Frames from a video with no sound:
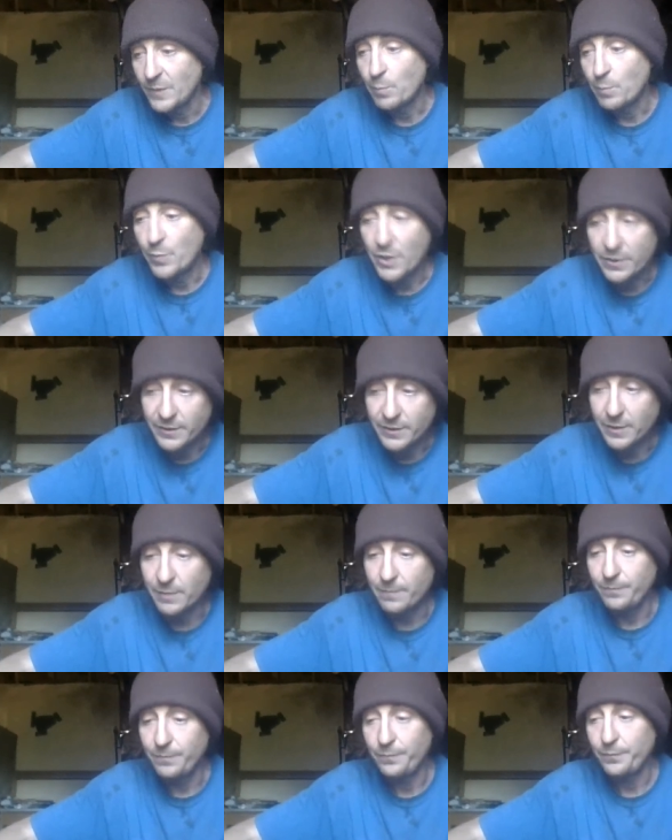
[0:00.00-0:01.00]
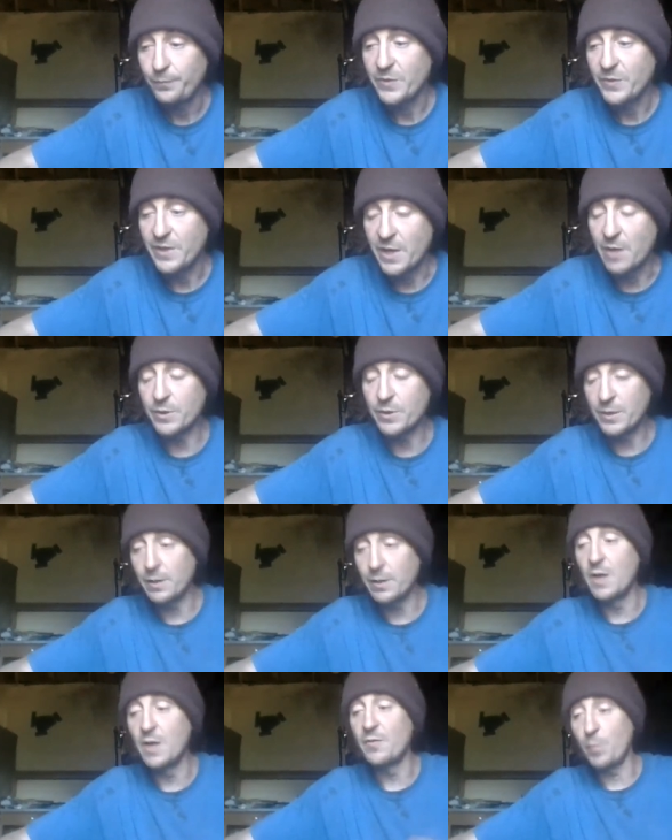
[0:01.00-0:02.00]
But um, yeah, we need
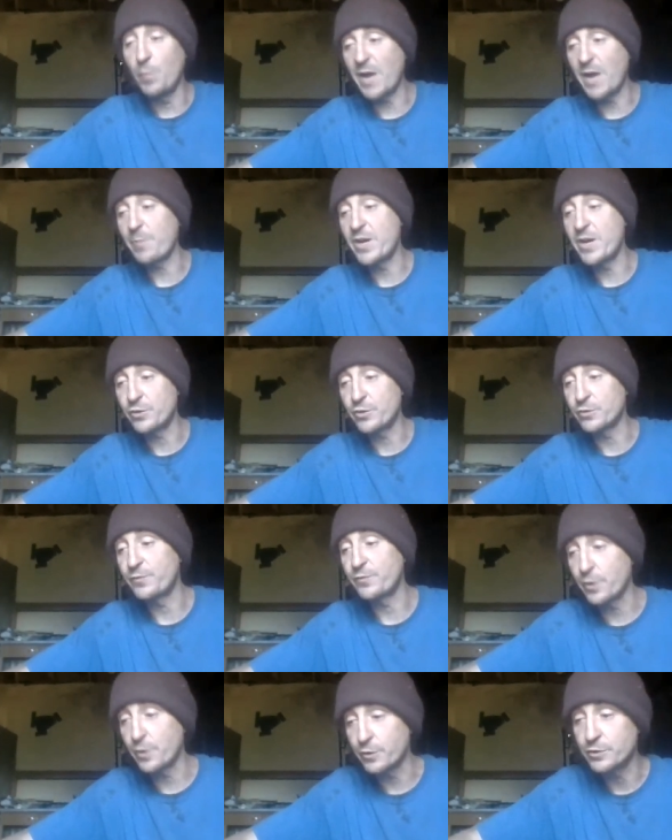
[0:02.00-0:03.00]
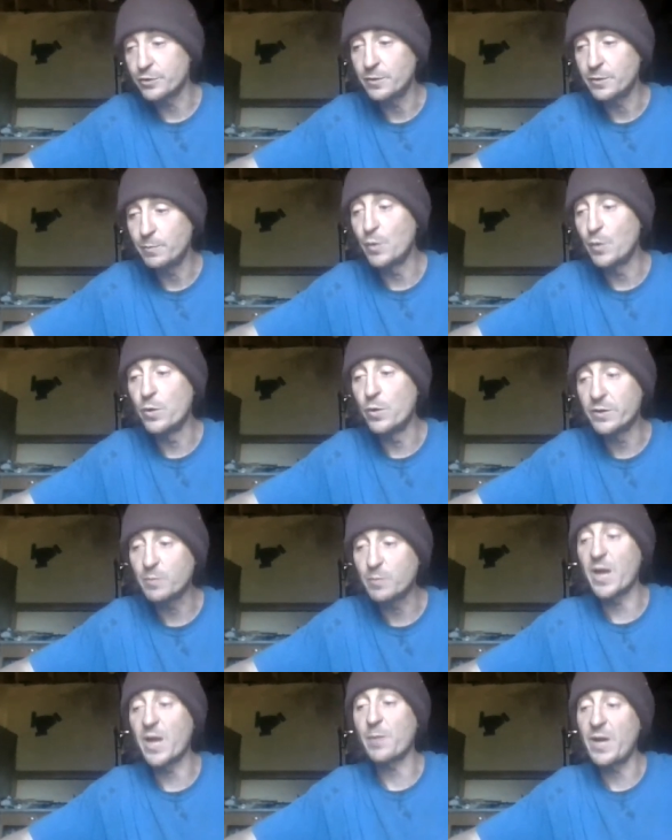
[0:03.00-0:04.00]
to love the Black Panthers first. But once the
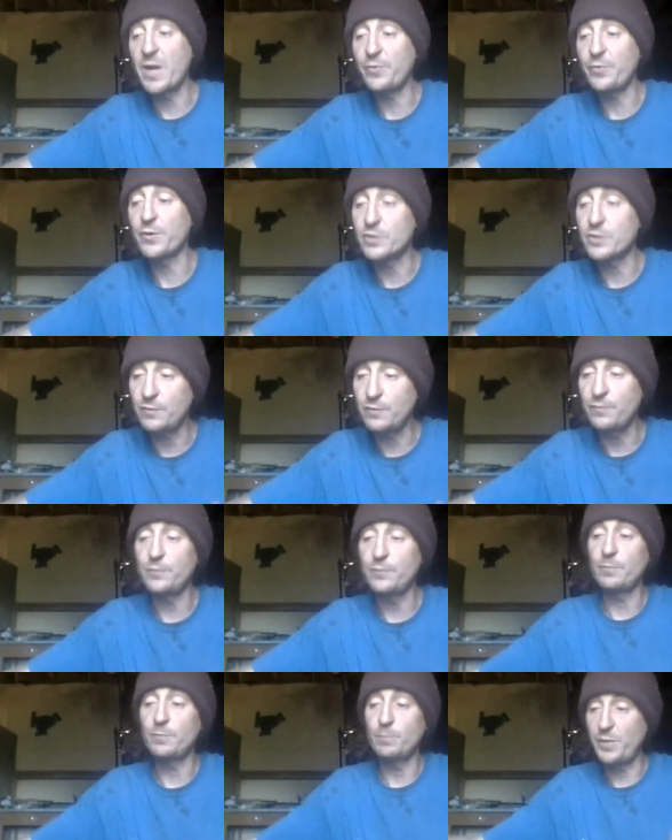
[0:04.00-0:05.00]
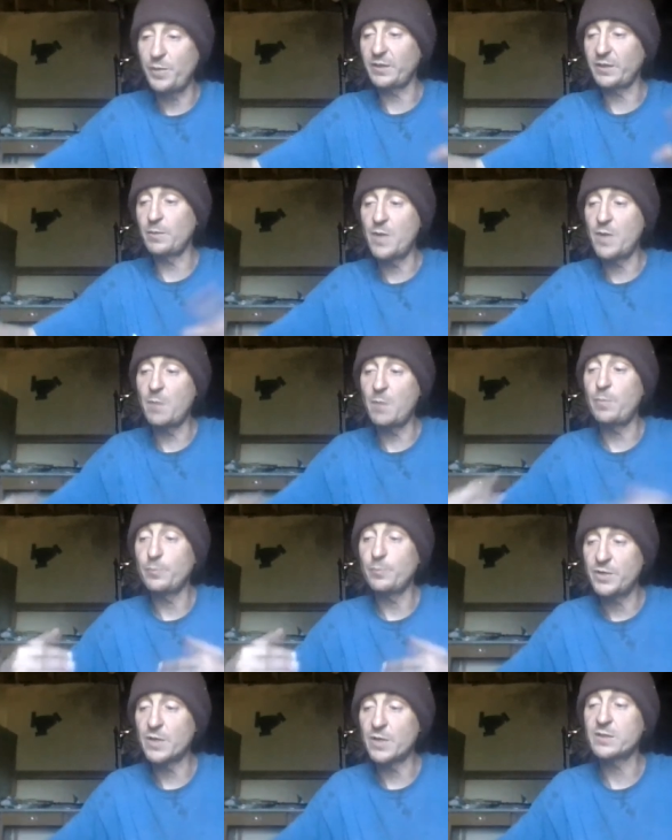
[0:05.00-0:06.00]
Black Panthers, you've pick them up,
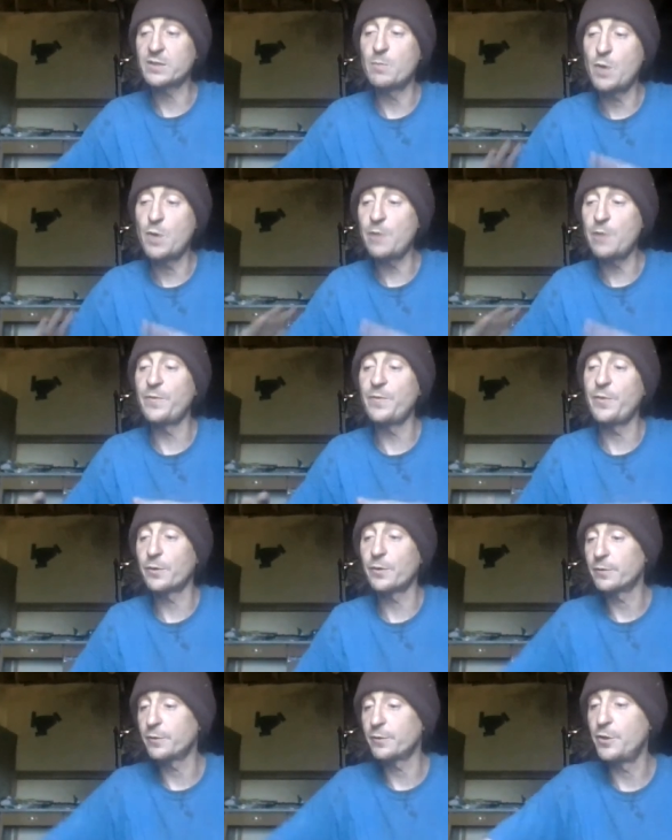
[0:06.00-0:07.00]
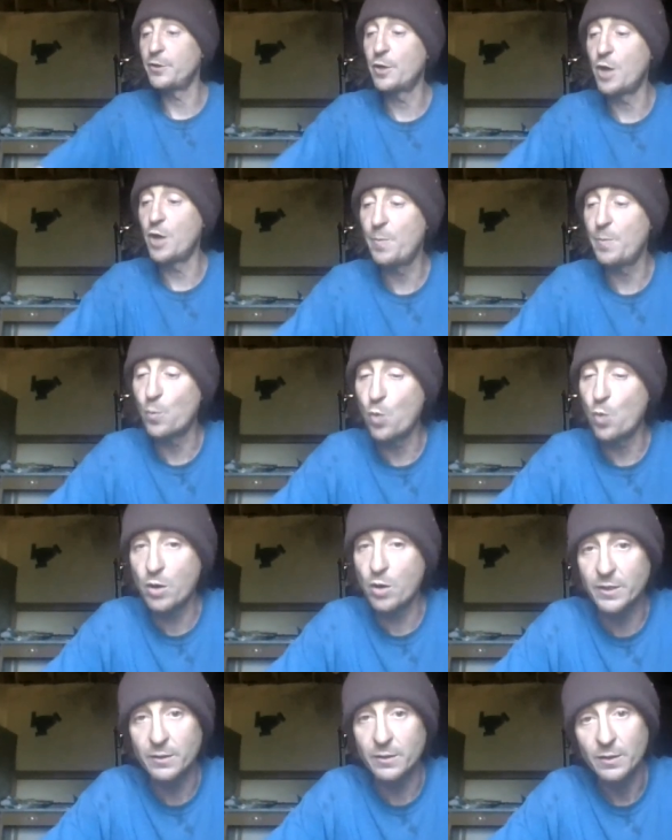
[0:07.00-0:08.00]
dust them off, and they're, you know, up and
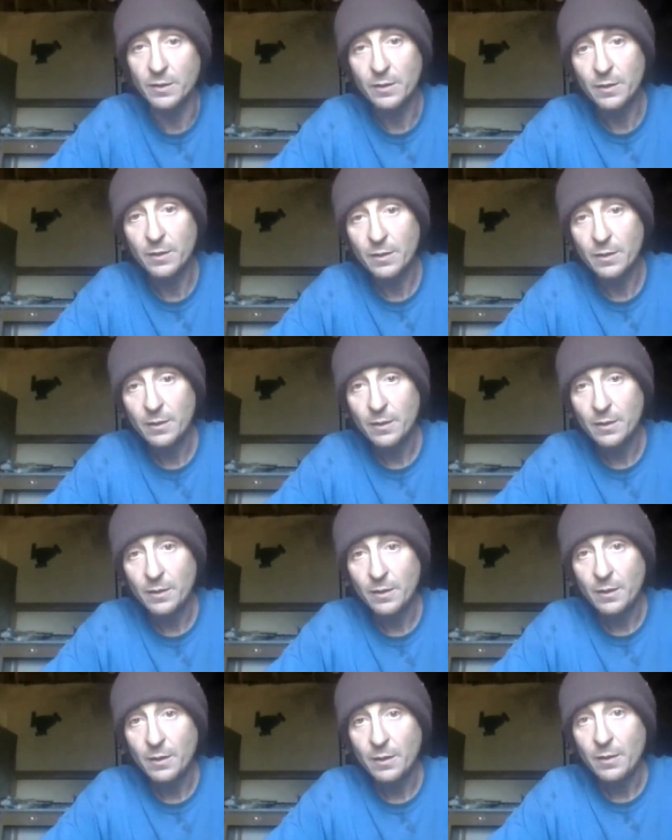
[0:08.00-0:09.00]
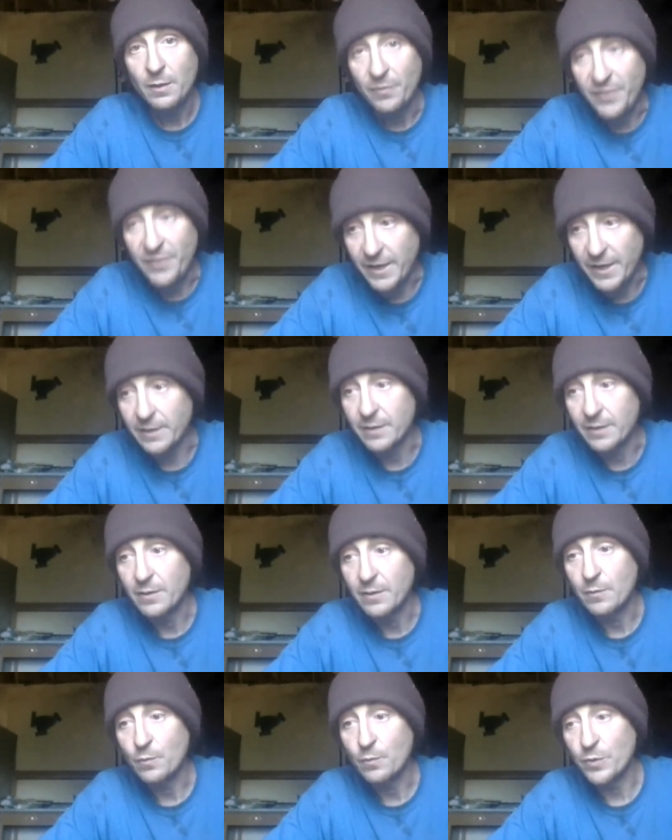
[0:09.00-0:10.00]
walking. Then
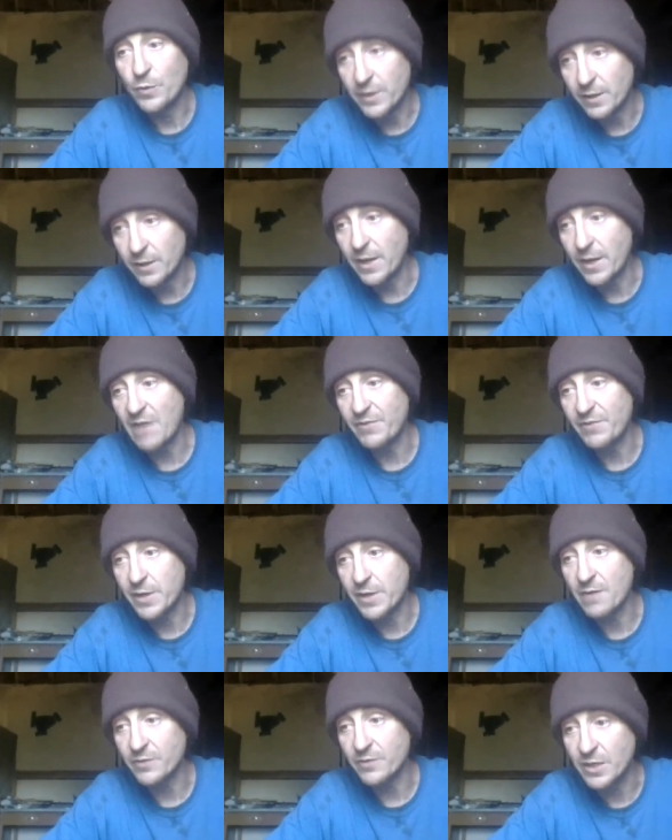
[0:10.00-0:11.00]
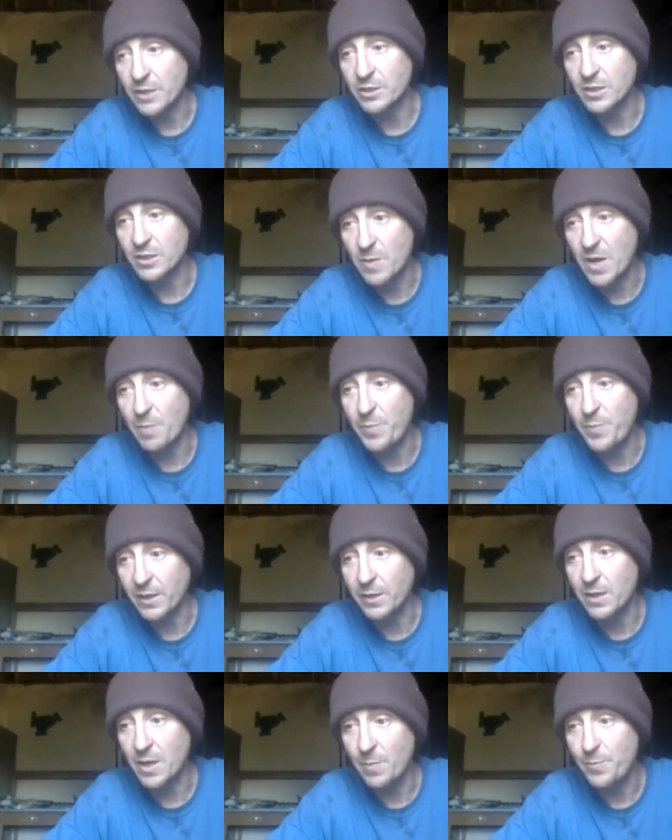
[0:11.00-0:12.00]
we can have the conversation about
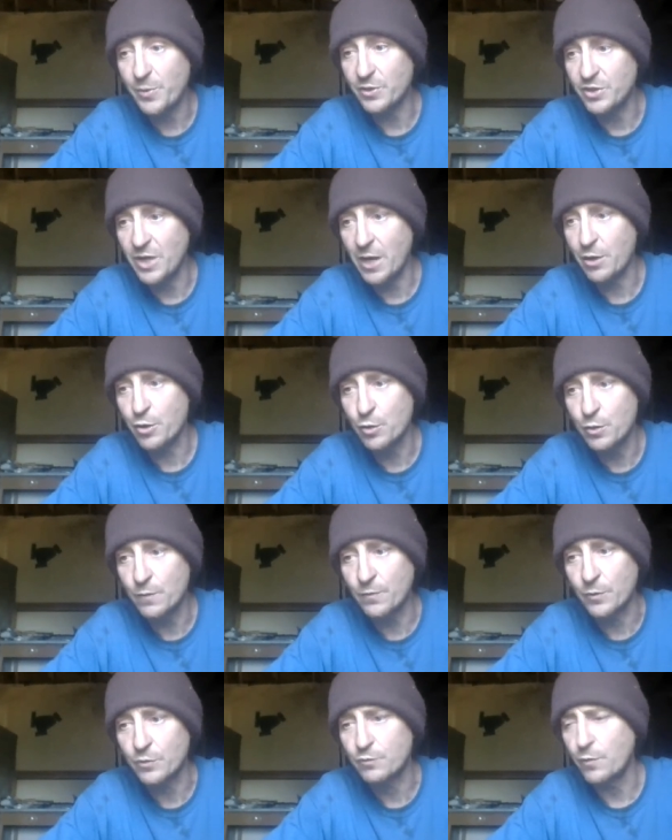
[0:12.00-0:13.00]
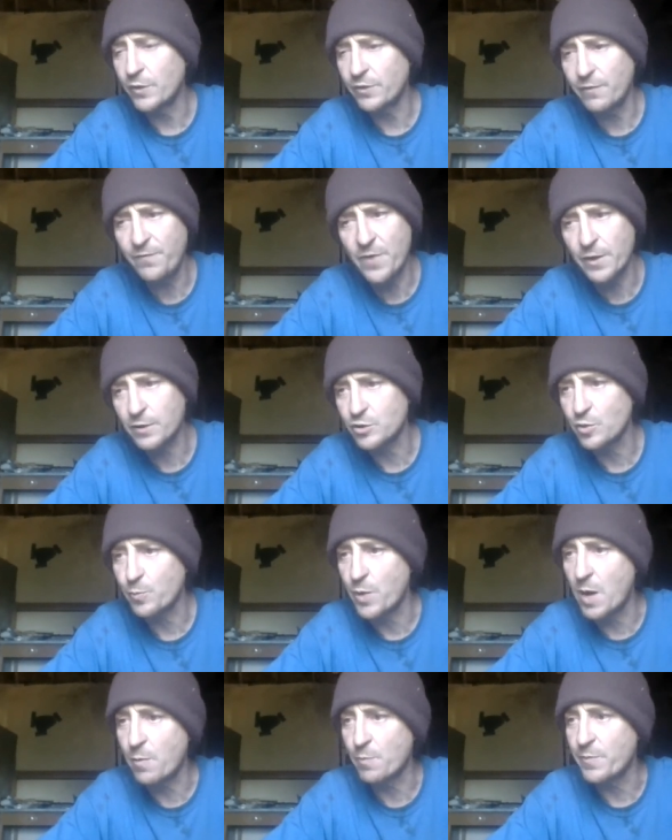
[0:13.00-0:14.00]
picking up J. Hoover. What the fuck is your
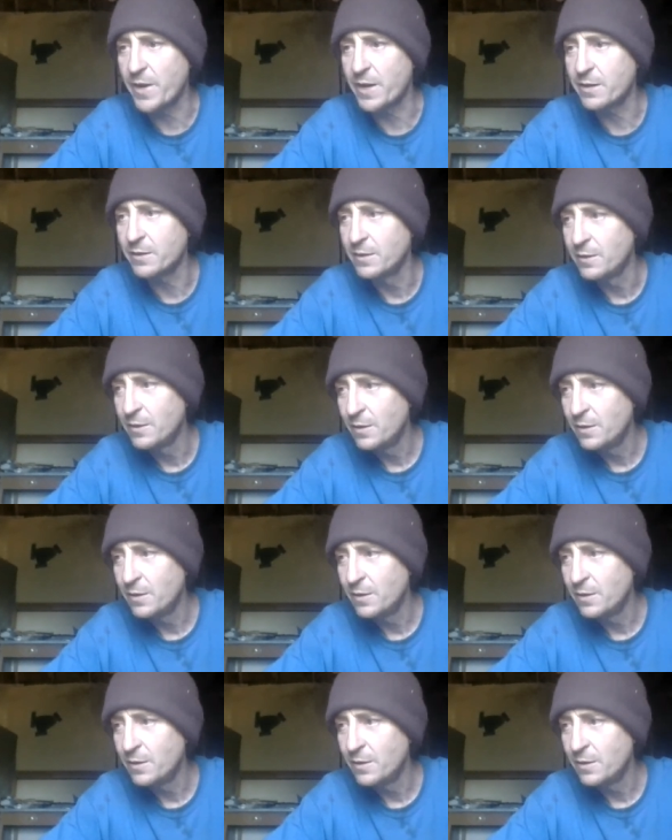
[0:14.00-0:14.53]
problem, man?